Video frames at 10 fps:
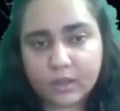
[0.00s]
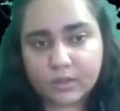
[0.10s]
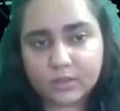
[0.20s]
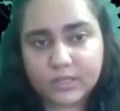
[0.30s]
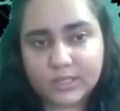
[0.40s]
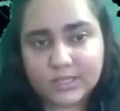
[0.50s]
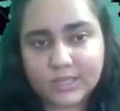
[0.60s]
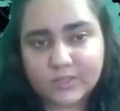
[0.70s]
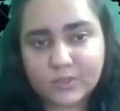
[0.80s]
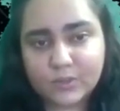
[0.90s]
this
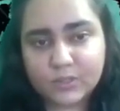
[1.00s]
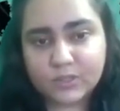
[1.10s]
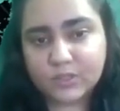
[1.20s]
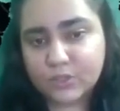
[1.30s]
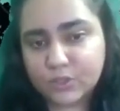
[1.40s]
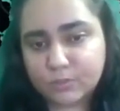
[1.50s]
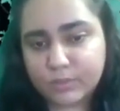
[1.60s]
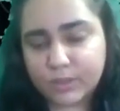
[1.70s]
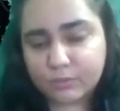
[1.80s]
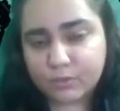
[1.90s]
is your decision
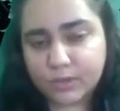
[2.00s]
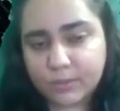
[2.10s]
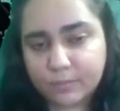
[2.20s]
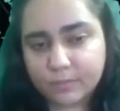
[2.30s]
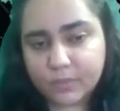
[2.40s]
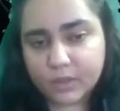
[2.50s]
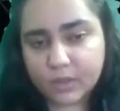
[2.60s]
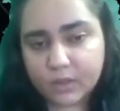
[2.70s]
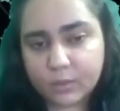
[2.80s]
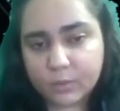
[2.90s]
boundary
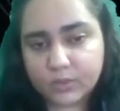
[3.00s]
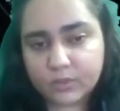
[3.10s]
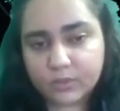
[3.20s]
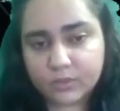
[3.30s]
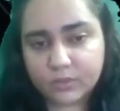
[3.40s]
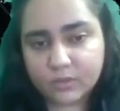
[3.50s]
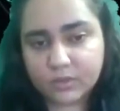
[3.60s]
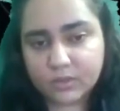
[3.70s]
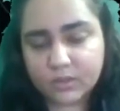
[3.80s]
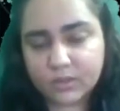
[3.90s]
with
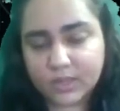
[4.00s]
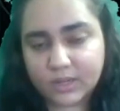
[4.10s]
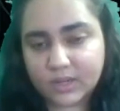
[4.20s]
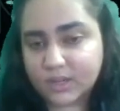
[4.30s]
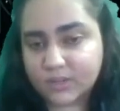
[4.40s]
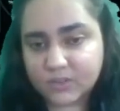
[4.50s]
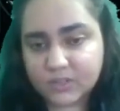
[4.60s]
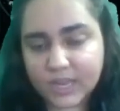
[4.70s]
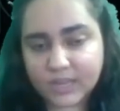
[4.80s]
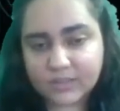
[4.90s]
that cuts
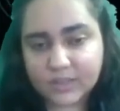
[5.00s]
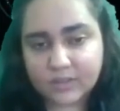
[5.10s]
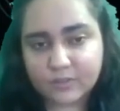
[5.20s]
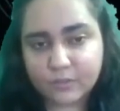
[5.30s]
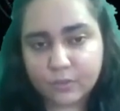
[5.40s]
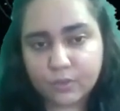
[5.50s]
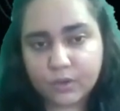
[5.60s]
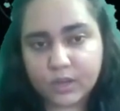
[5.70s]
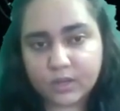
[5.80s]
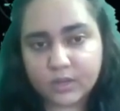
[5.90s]
x at 4
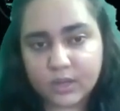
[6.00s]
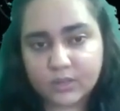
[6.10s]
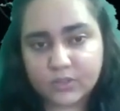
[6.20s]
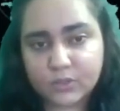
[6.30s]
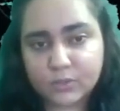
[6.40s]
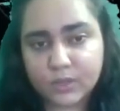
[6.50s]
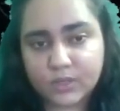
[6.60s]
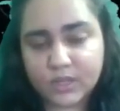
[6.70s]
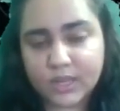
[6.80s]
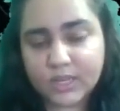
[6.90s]
and x2
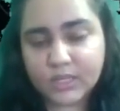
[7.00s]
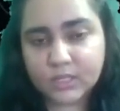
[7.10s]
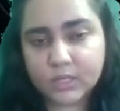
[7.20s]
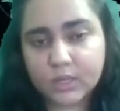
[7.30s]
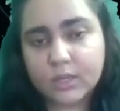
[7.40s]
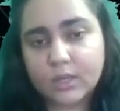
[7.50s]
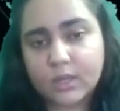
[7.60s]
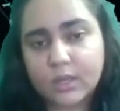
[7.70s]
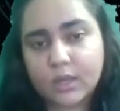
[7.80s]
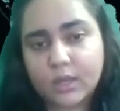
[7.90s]
at 8.
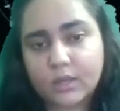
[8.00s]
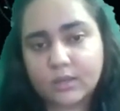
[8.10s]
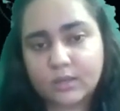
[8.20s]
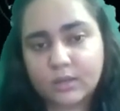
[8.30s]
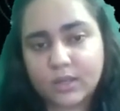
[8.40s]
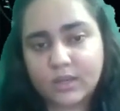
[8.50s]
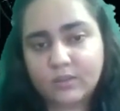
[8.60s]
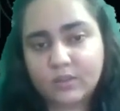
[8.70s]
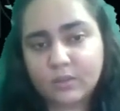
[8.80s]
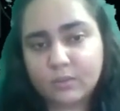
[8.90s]
And
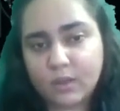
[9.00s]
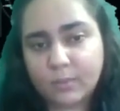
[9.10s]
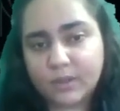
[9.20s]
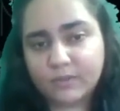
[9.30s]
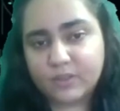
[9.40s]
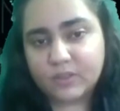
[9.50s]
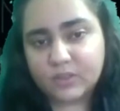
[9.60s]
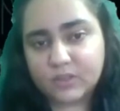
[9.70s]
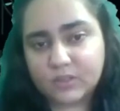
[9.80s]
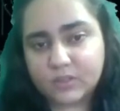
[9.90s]
anything above
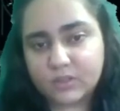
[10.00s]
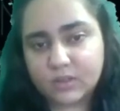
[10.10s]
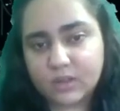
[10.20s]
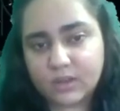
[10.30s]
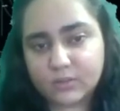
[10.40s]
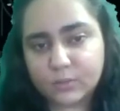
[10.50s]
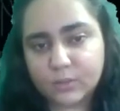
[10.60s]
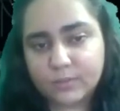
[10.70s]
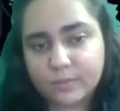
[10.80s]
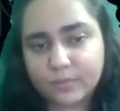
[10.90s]
this is class
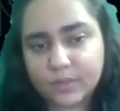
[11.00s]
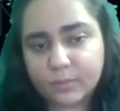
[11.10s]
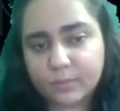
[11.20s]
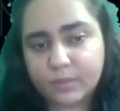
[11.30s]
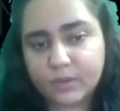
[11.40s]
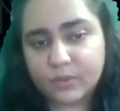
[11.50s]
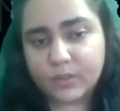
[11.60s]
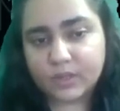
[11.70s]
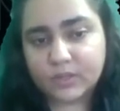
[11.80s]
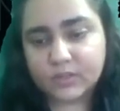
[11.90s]
1, below
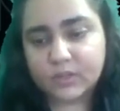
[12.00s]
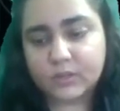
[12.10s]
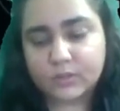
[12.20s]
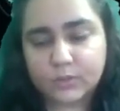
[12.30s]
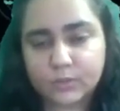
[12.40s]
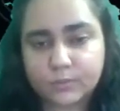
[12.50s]
that is class 2.